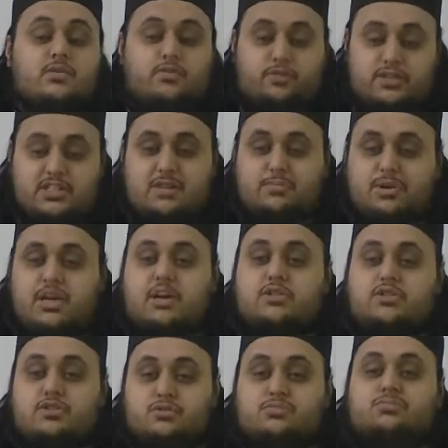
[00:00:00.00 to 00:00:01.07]
for example, now
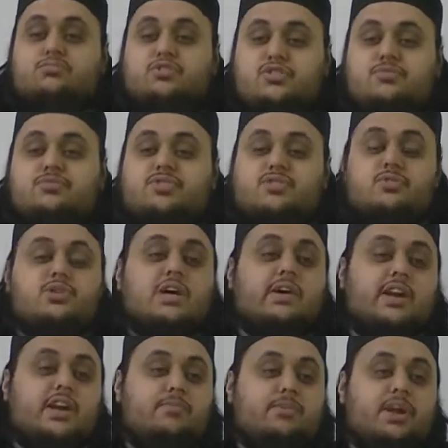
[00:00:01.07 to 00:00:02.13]
you've stood
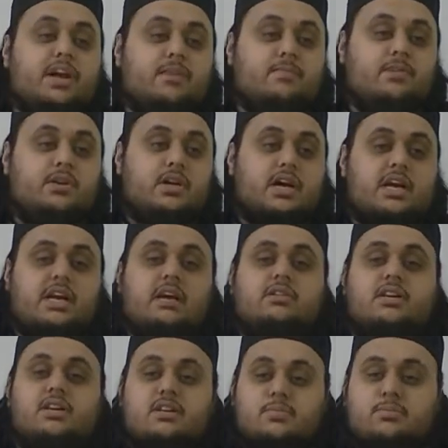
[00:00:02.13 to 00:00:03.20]
now in prayer, and now
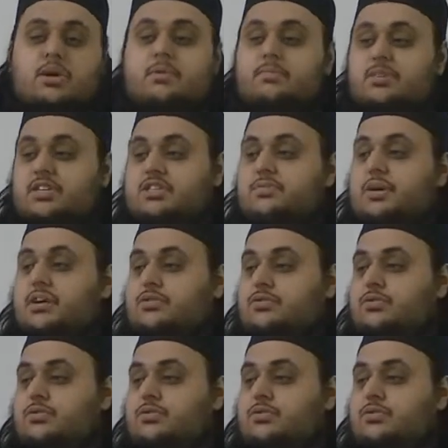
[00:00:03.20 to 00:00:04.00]
the Imam is about